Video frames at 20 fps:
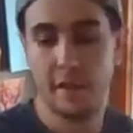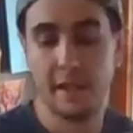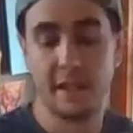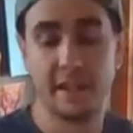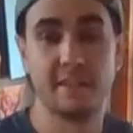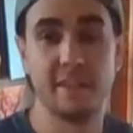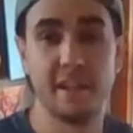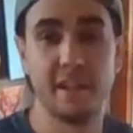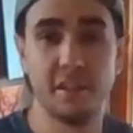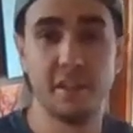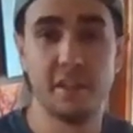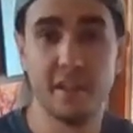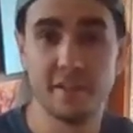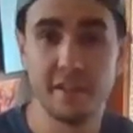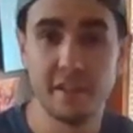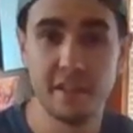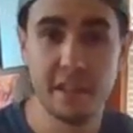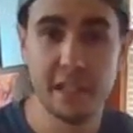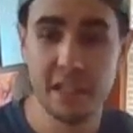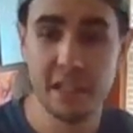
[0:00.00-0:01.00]
Like I said, it
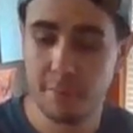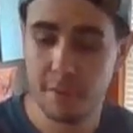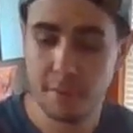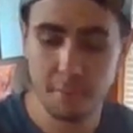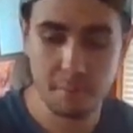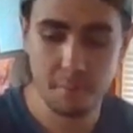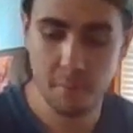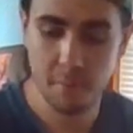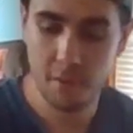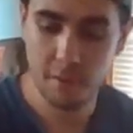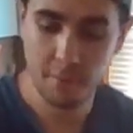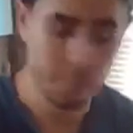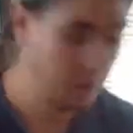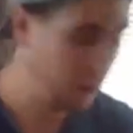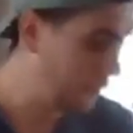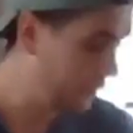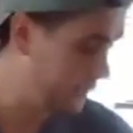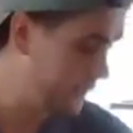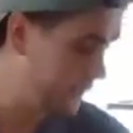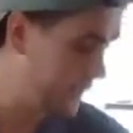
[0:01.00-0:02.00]
doesn't need to be
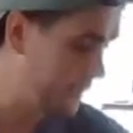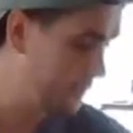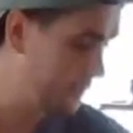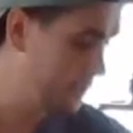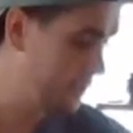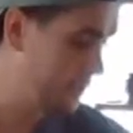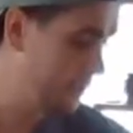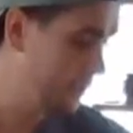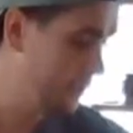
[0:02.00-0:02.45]
perfect.